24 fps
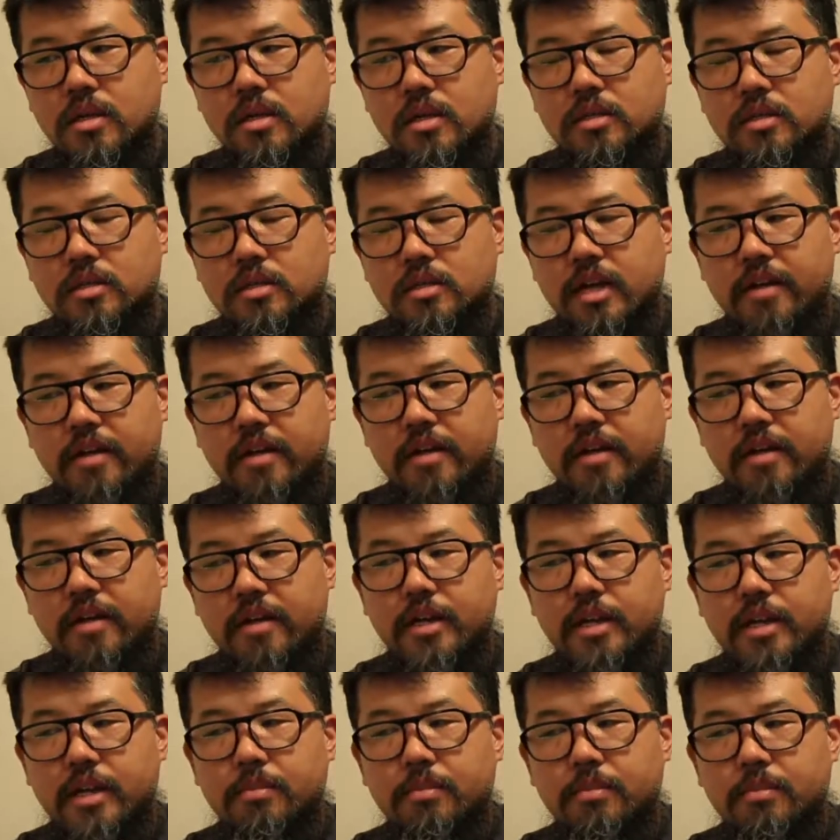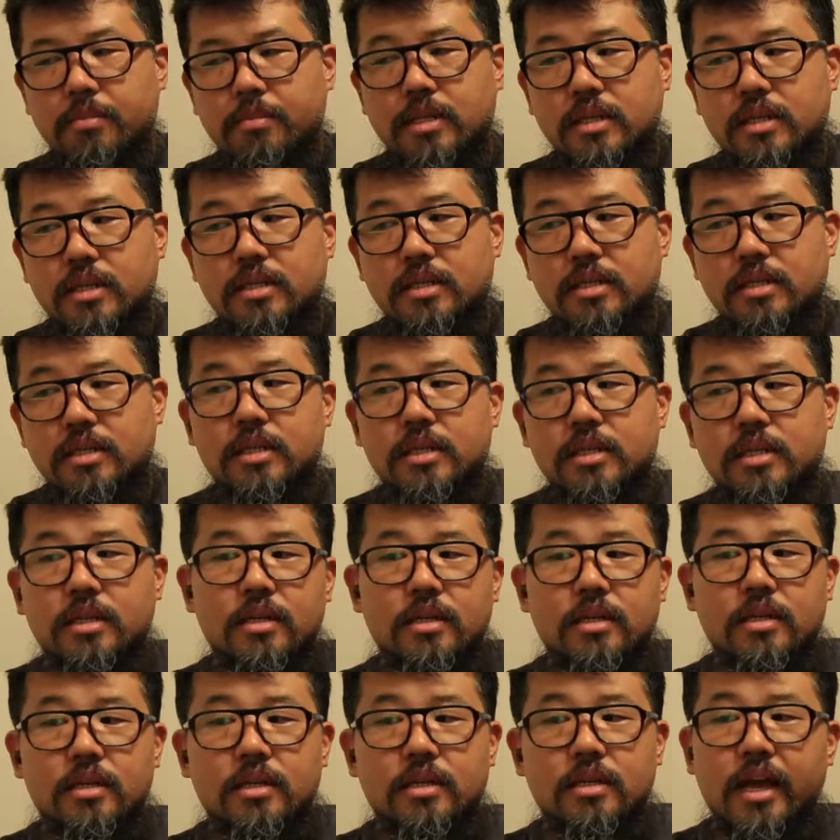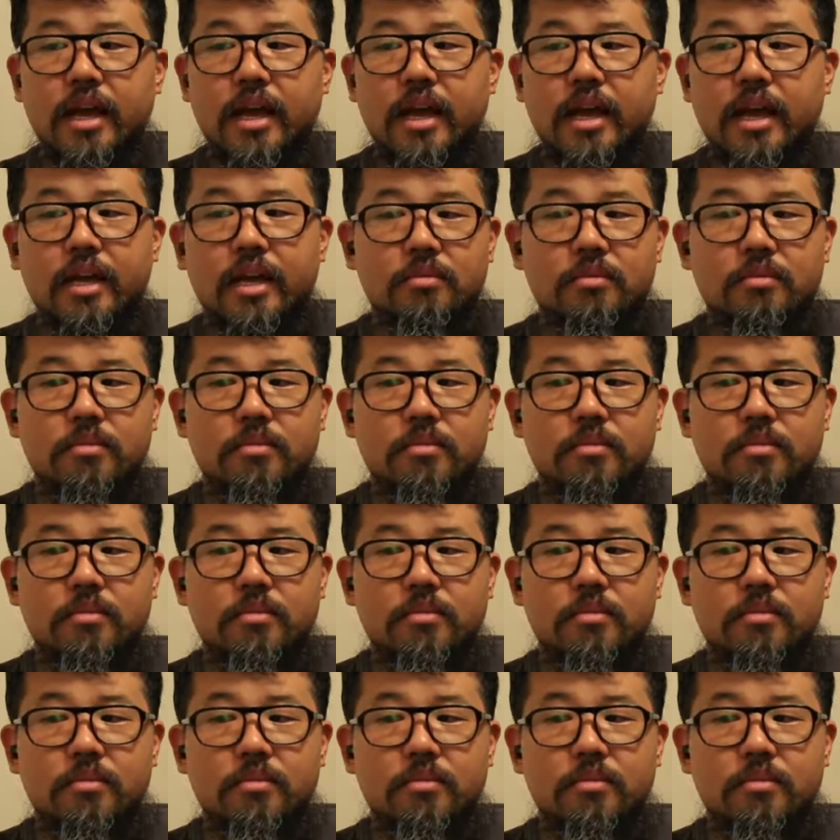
to everything, but I